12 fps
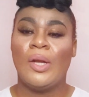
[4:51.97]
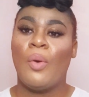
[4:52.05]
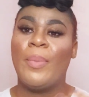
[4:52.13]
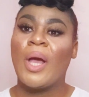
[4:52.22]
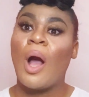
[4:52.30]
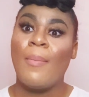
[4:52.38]

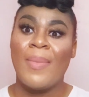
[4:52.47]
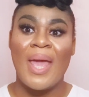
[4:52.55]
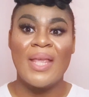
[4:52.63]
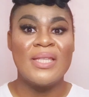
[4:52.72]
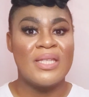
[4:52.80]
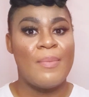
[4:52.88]
become
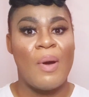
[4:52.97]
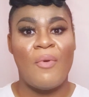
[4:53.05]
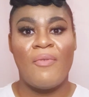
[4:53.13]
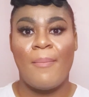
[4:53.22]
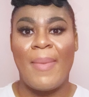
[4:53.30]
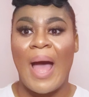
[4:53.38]
intimate
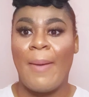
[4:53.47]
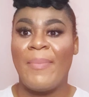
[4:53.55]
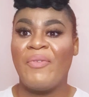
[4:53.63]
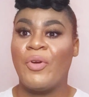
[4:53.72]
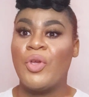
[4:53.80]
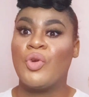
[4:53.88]
with a man,
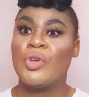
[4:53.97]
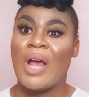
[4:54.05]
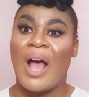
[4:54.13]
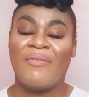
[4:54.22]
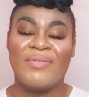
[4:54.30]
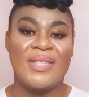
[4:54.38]
before you could
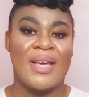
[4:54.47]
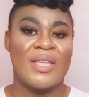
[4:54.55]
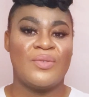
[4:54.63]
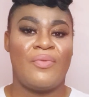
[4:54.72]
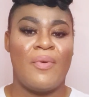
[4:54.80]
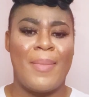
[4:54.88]
have
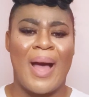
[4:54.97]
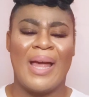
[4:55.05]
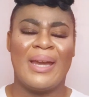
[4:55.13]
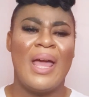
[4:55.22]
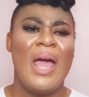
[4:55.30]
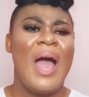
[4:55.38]
sex with a
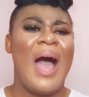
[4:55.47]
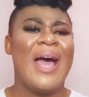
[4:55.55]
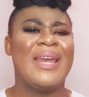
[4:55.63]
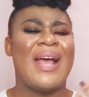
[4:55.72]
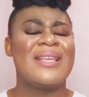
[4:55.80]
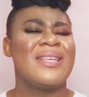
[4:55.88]
man.
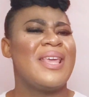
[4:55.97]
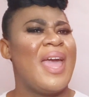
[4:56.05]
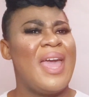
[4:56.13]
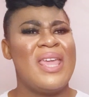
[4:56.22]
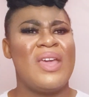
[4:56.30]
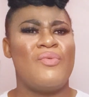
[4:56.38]
And as an
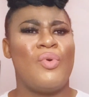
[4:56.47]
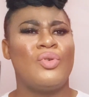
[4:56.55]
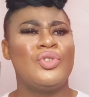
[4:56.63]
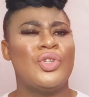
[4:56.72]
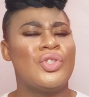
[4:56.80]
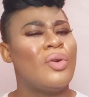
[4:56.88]

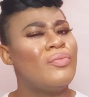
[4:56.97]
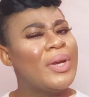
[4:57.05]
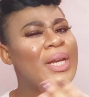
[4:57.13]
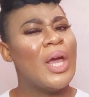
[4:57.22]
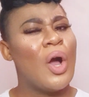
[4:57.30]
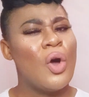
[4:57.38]
8-year-old, you don't
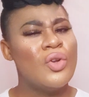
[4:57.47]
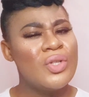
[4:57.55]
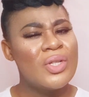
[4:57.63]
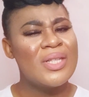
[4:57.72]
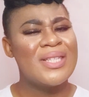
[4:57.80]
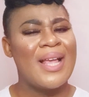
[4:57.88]
really
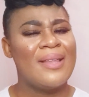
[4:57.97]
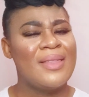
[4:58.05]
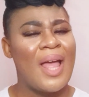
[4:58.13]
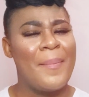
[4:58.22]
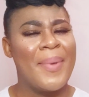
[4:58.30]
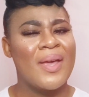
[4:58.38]

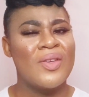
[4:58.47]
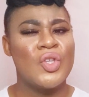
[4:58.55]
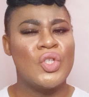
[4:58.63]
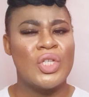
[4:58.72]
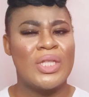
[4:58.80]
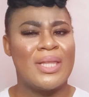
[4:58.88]
understand that because
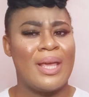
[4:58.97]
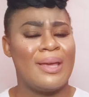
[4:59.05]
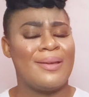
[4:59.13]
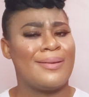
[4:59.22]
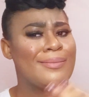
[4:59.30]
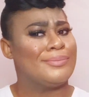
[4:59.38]
you just
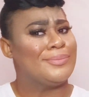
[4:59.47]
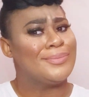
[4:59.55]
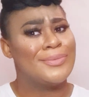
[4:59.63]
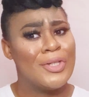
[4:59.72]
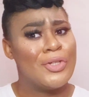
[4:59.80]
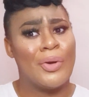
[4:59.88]
think,
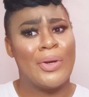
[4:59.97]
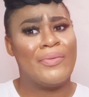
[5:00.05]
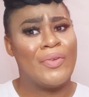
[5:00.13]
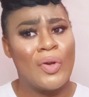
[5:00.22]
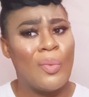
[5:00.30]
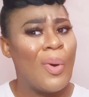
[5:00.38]
You don't
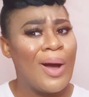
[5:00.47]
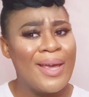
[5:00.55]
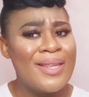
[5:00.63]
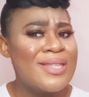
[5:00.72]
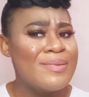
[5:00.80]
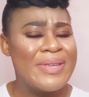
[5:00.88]
even know what
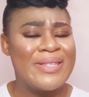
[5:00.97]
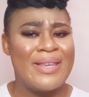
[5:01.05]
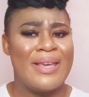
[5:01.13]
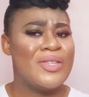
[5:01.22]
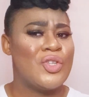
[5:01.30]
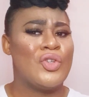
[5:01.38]

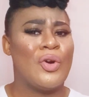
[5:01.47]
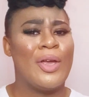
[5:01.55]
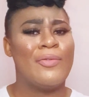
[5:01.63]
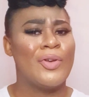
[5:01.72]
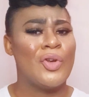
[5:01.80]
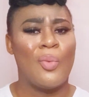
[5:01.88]
intimacy is. You don't
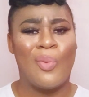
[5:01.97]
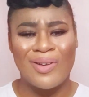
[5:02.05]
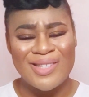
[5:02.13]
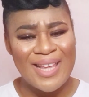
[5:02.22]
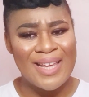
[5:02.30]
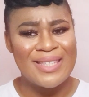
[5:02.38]
even know
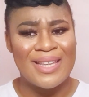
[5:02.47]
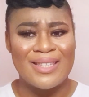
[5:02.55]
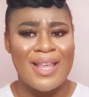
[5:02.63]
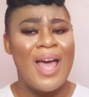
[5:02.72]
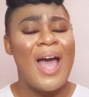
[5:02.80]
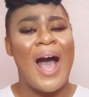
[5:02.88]
what sex is
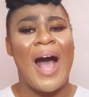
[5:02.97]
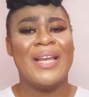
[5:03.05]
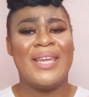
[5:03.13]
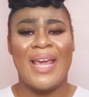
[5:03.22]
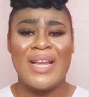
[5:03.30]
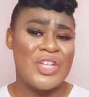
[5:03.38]

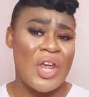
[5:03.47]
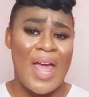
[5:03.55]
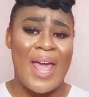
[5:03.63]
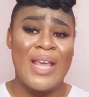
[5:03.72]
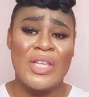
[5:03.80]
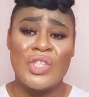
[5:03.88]
at the age of 8.